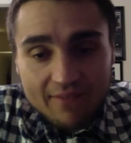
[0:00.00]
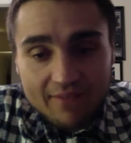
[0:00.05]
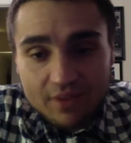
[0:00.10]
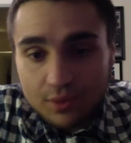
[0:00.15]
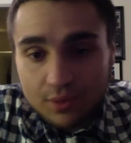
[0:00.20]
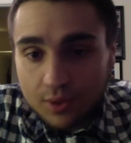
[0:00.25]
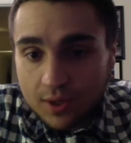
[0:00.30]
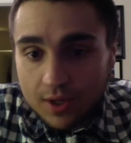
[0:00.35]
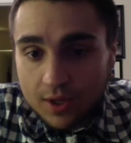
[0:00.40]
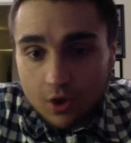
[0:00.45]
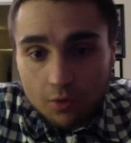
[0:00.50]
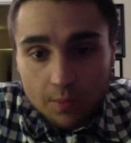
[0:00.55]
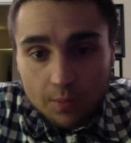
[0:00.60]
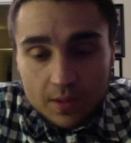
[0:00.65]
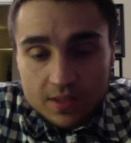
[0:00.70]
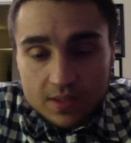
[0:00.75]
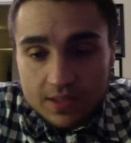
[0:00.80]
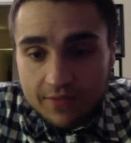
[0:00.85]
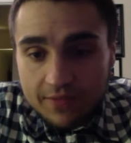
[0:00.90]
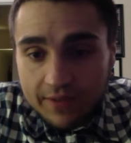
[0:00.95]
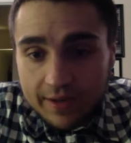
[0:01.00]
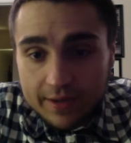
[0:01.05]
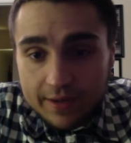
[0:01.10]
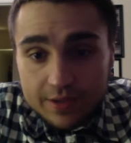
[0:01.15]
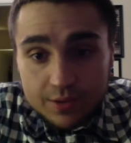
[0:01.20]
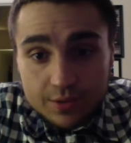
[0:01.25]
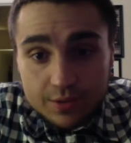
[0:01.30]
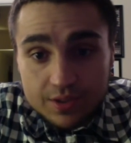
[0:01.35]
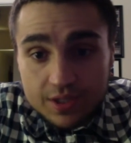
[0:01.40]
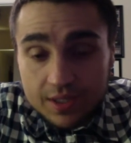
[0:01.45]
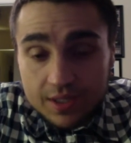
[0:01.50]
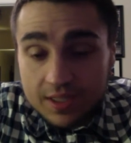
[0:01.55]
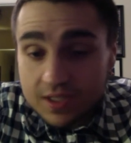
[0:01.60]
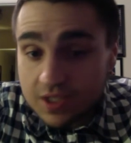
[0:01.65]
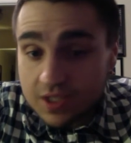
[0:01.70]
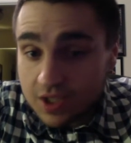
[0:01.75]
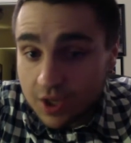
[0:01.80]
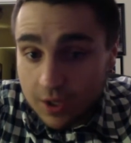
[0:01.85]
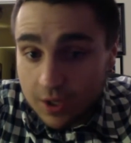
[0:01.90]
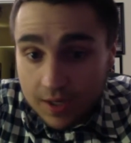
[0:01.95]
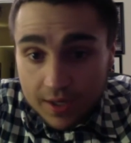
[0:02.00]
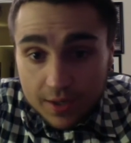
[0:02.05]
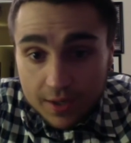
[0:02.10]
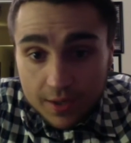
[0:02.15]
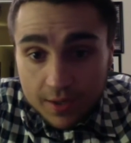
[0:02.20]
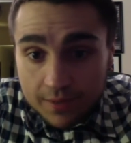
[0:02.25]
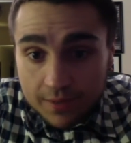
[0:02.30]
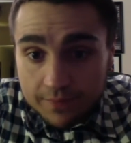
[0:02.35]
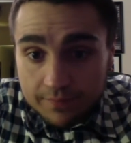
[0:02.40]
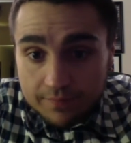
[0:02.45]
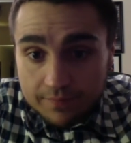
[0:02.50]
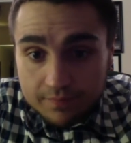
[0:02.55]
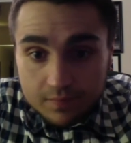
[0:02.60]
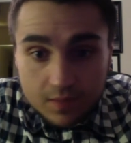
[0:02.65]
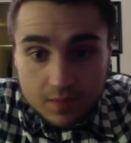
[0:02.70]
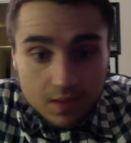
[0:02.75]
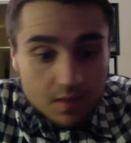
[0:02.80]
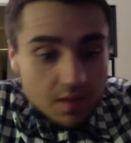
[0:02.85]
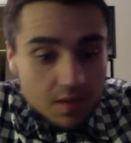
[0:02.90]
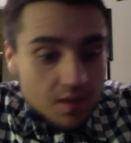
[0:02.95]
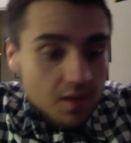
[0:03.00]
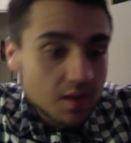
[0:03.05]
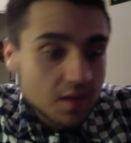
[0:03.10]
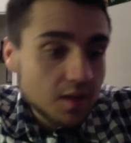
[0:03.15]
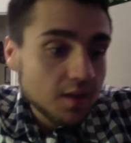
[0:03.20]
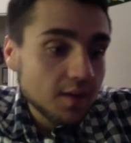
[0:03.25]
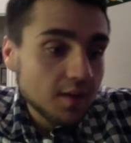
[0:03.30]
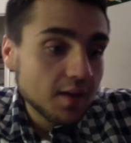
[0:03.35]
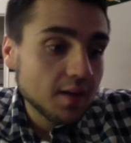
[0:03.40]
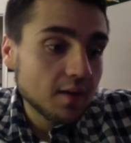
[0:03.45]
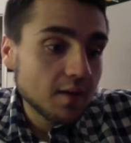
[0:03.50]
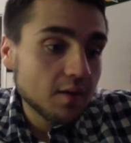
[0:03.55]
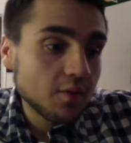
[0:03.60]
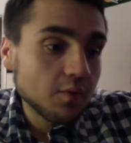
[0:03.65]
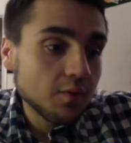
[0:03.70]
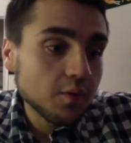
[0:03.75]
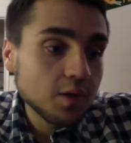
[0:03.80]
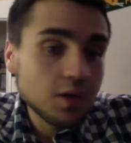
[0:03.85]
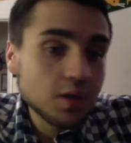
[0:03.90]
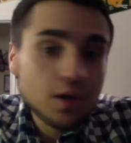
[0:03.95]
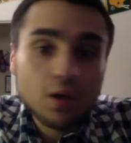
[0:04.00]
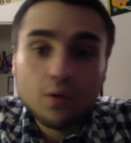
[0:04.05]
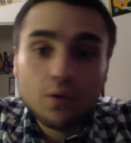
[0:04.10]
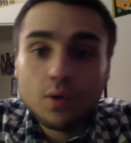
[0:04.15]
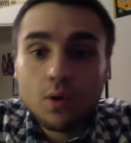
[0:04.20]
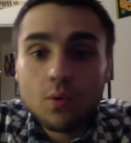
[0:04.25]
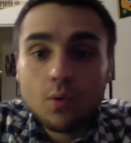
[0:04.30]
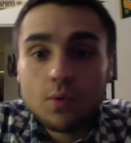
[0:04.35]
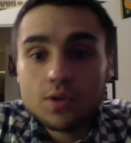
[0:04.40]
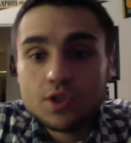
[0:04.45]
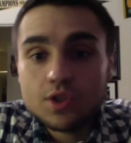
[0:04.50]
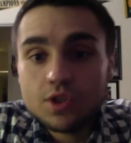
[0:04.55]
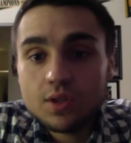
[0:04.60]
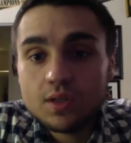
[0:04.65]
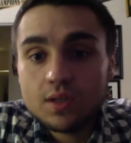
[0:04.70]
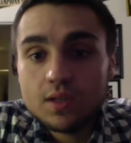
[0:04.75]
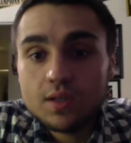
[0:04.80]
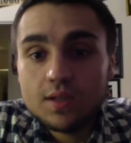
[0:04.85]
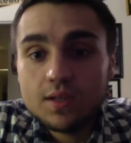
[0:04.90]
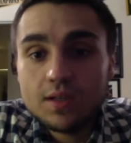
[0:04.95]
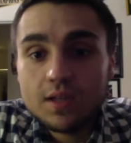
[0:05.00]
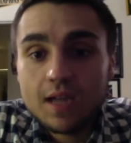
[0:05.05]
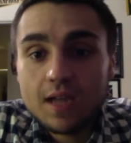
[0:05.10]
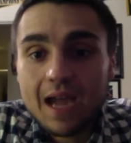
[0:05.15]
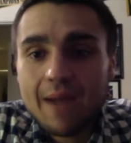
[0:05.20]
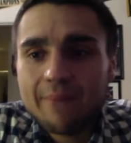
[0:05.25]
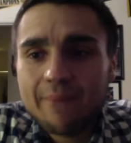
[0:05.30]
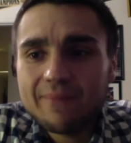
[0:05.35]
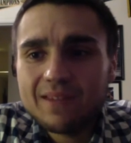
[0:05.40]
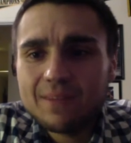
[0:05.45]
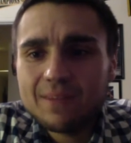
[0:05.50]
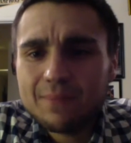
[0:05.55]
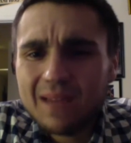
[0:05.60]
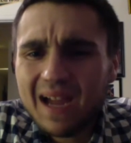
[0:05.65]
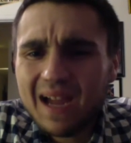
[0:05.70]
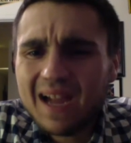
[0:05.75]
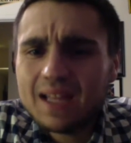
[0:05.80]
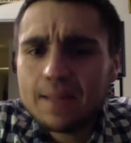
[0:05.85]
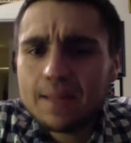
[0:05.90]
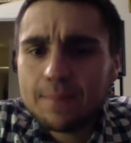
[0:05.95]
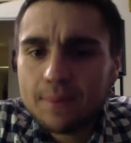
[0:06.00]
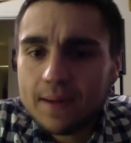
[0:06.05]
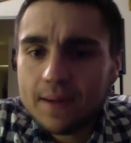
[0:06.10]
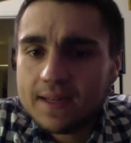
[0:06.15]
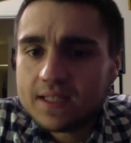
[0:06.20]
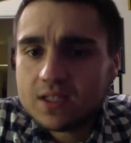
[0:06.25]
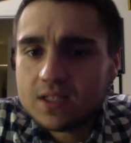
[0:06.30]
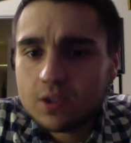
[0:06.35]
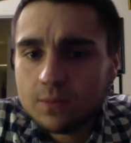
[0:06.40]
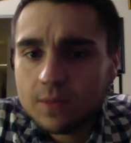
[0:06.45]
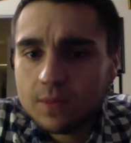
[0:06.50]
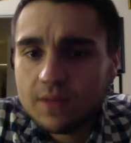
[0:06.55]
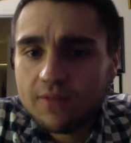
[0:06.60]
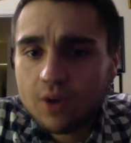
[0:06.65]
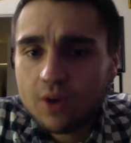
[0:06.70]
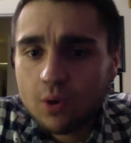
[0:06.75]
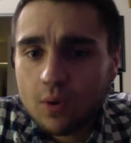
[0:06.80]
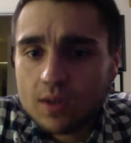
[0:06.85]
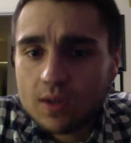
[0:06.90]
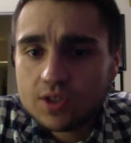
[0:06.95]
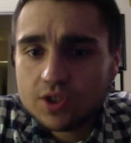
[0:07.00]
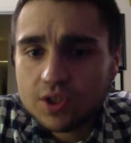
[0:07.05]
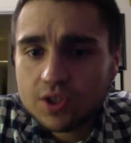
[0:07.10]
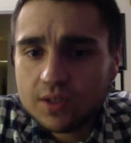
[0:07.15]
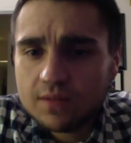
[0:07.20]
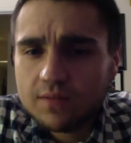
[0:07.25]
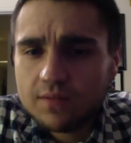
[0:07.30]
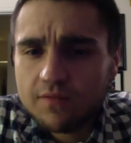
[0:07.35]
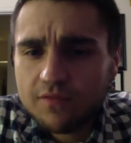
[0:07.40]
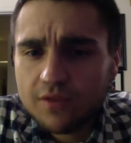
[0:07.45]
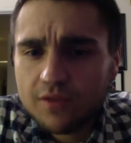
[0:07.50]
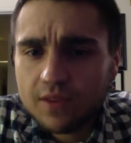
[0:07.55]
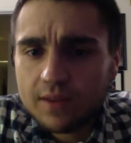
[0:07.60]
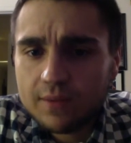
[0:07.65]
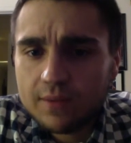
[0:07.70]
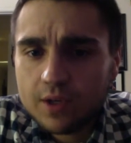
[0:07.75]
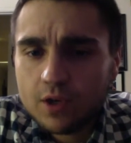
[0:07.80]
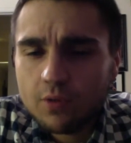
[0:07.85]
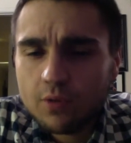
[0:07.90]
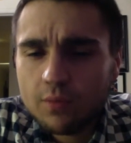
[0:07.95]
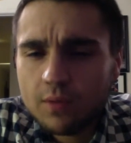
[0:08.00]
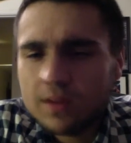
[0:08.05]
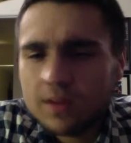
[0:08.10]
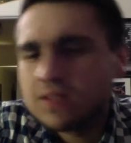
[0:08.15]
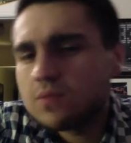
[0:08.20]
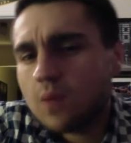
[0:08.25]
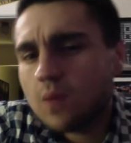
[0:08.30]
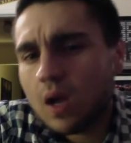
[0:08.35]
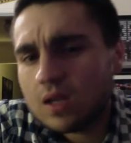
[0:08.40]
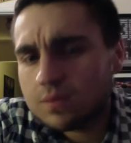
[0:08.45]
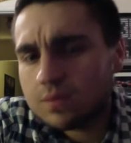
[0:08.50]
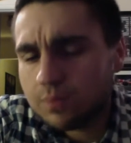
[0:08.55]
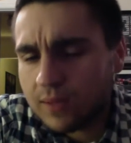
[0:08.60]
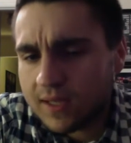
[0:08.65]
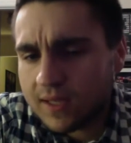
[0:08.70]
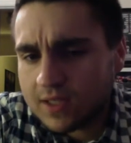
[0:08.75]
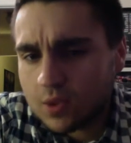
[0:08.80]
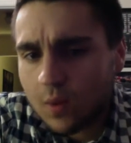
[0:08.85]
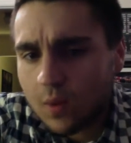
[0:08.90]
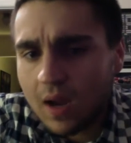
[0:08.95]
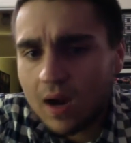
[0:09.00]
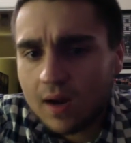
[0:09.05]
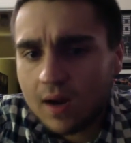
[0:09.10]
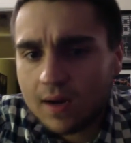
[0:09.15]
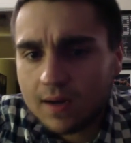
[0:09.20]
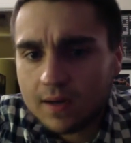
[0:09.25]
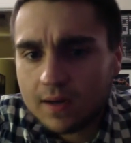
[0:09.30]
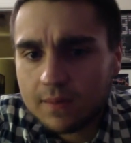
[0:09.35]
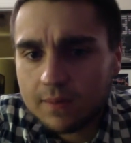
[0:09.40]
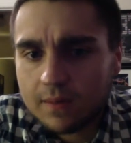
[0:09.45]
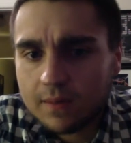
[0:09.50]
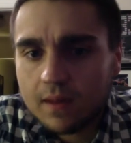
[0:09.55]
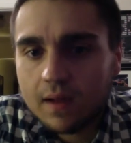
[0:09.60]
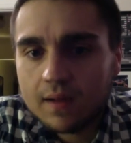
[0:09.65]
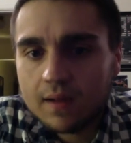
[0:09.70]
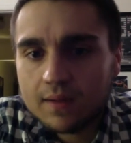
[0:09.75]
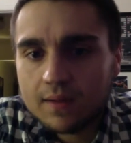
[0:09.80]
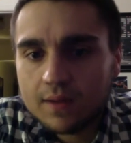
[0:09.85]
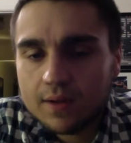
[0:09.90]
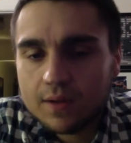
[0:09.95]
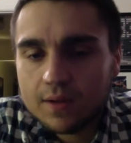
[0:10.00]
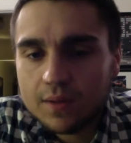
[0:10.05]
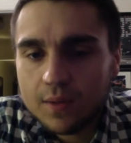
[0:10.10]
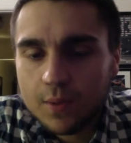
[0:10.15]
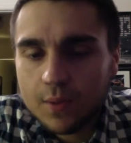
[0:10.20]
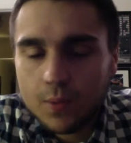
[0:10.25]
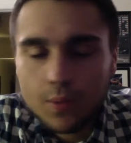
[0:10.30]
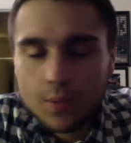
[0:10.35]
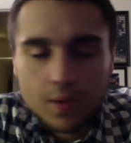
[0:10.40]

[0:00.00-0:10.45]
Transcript: 30 home runs every year, so he's a good hitter. You don't know what you got. Behind the plate is still a bit of a question for them. How's Blake Swihart gonna do?